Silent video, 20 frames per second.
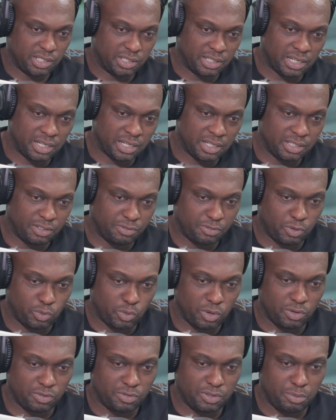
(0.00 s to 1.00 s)
the narrative, and
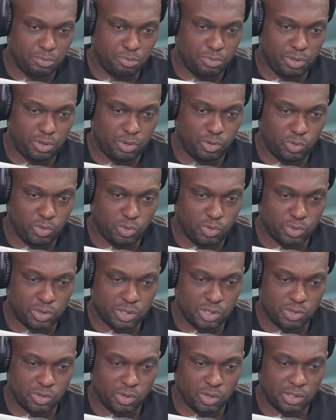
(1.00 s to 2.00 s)
one of them being Nuku
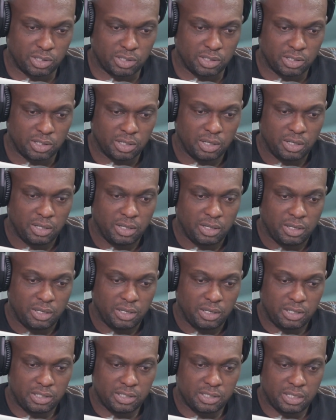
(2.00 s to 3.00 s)
Resort.
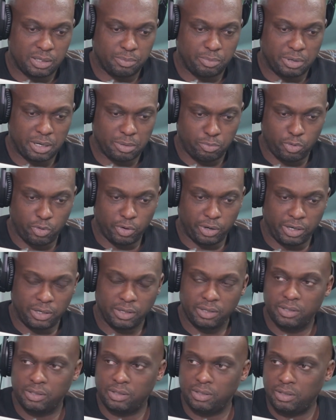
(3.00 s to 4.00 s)
It's there by Boyne.